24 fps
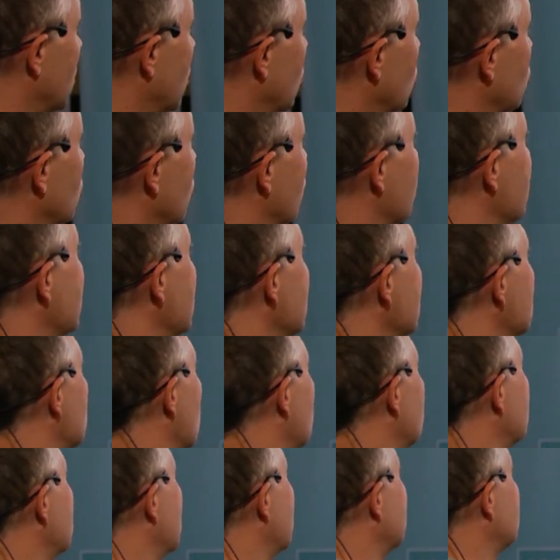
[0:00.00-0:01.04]
a lot of things
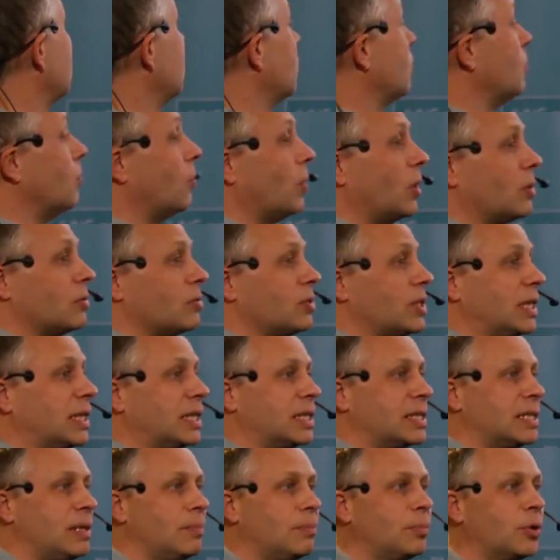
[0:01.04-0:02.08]
of that. One thing
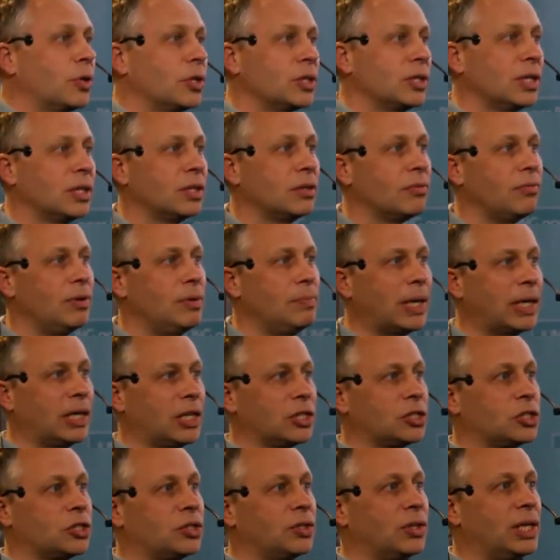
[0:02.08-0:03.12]
is important. We
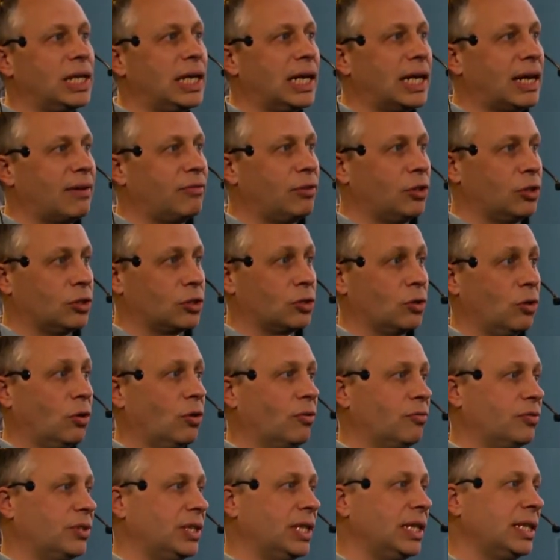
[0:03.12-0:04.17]
manage 3 levels
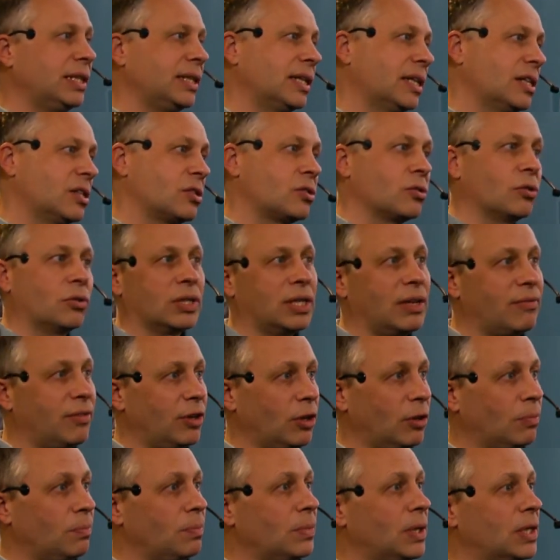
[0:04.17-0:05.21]
of details or
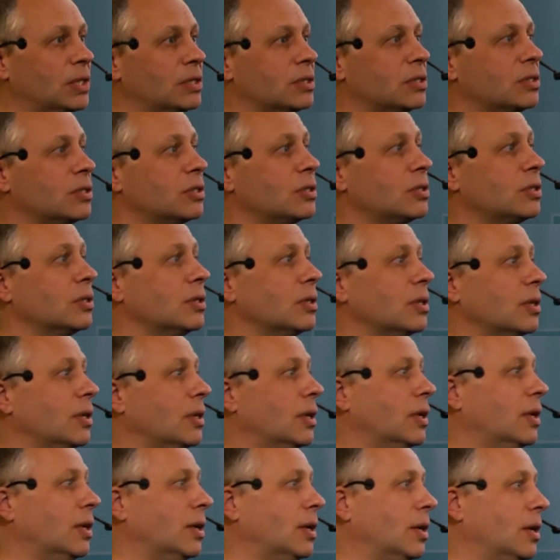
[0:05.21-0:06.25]
developments
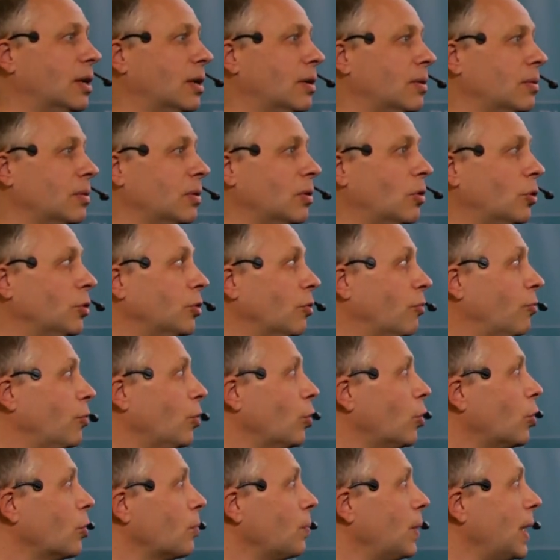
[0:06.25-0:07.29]
on the
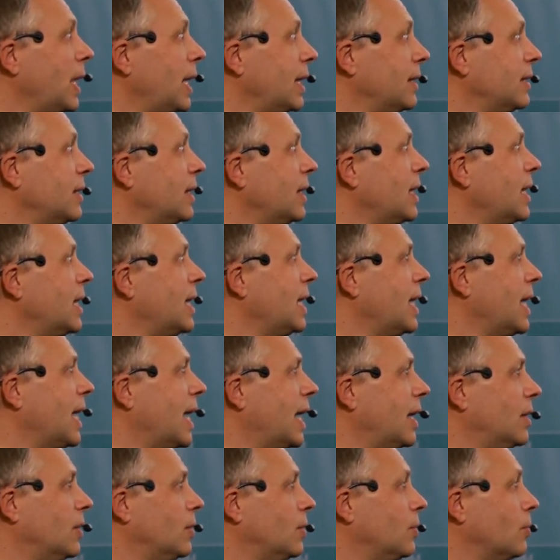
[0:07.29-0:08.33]
floor plan,
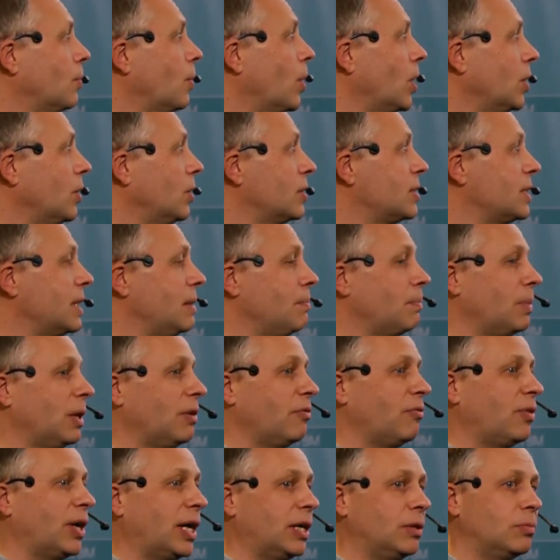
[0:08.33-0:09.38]
and one
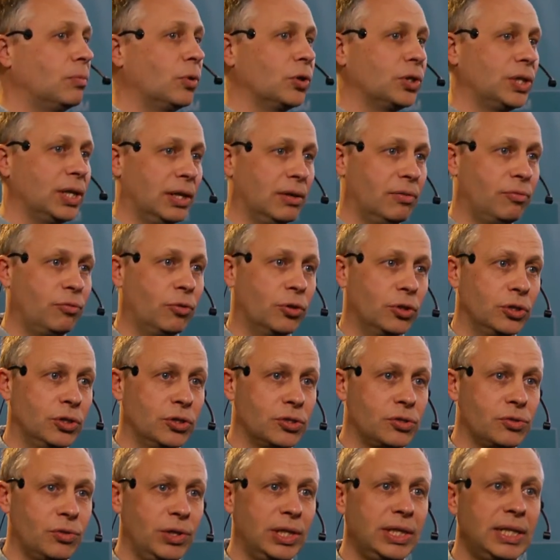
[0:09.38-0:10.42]
simplified model for the
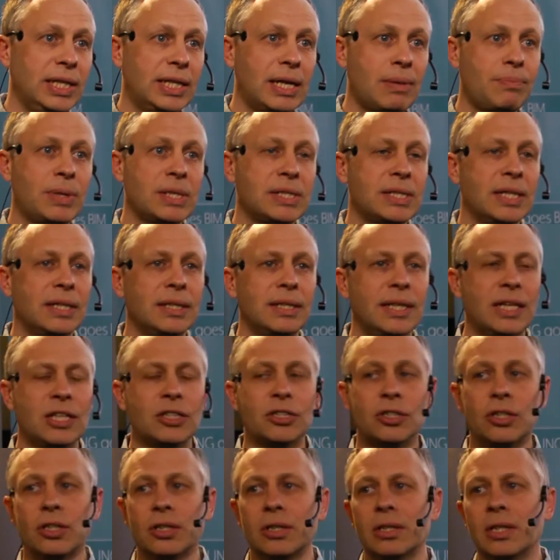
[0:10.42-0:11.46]
3D
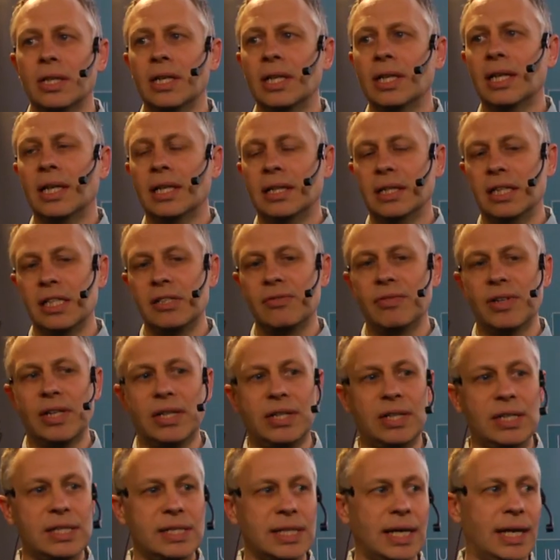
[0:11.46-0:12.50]
representation. This will
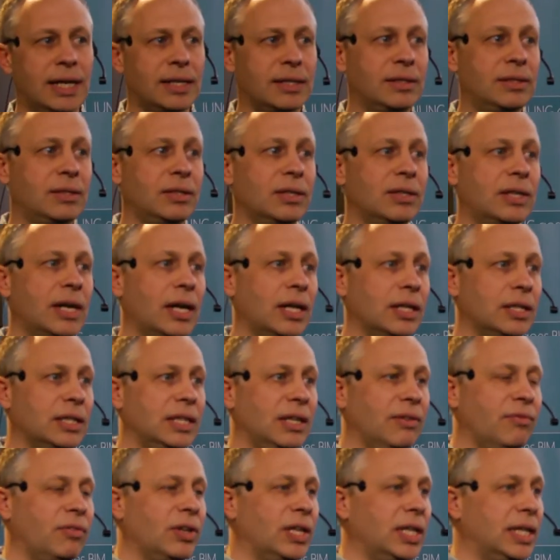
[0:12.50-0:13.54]
result
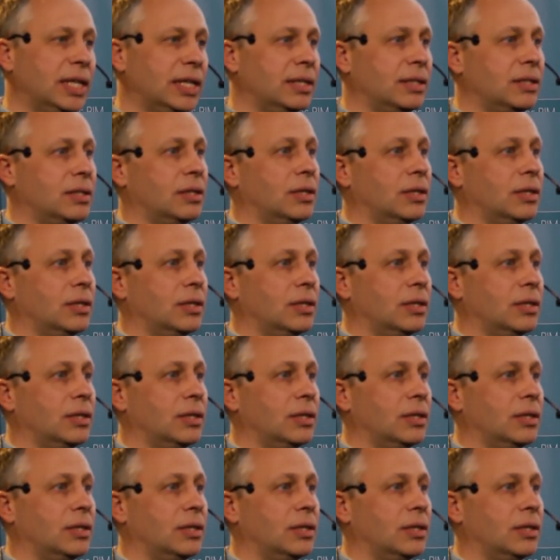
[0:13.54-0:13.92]
relatively